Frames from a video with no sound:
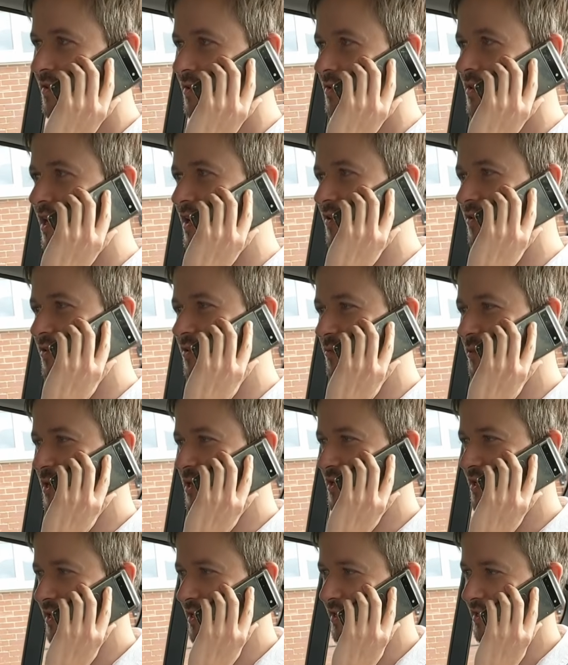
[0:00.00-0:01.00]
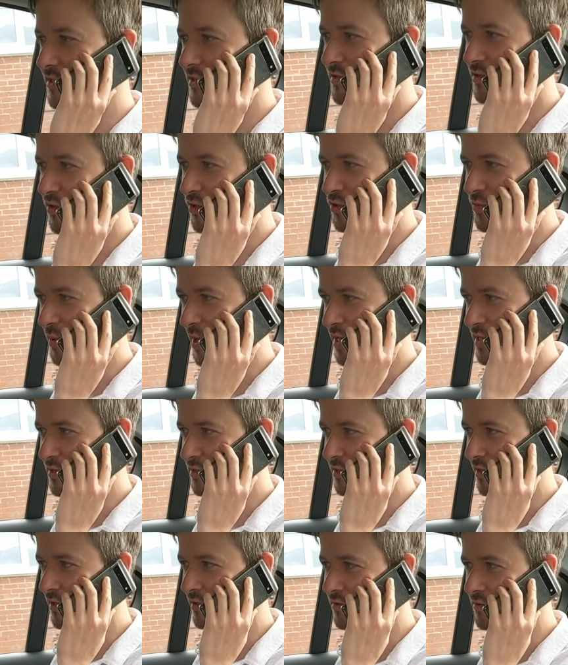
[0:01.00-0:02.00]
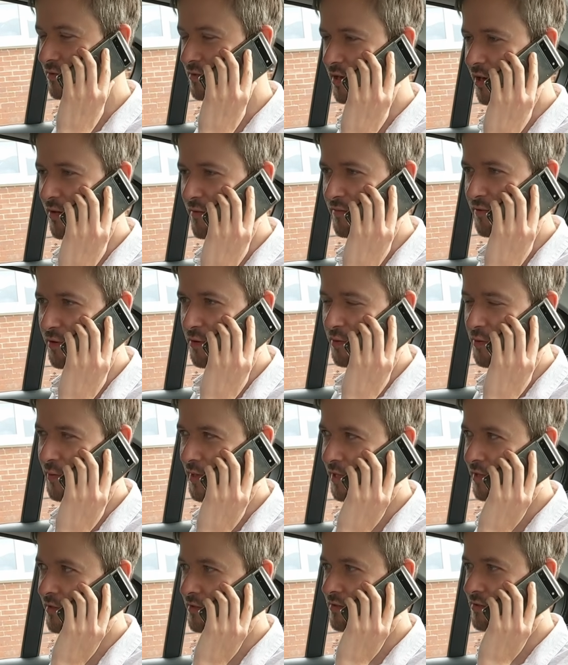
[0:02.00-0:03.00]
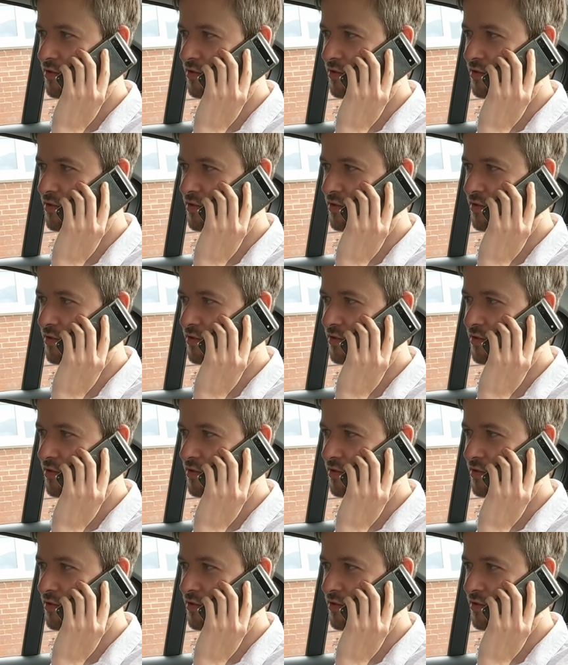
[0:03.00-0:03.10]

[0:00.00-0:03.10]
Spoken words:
Yeah, I thought we'd touch base so going forward we can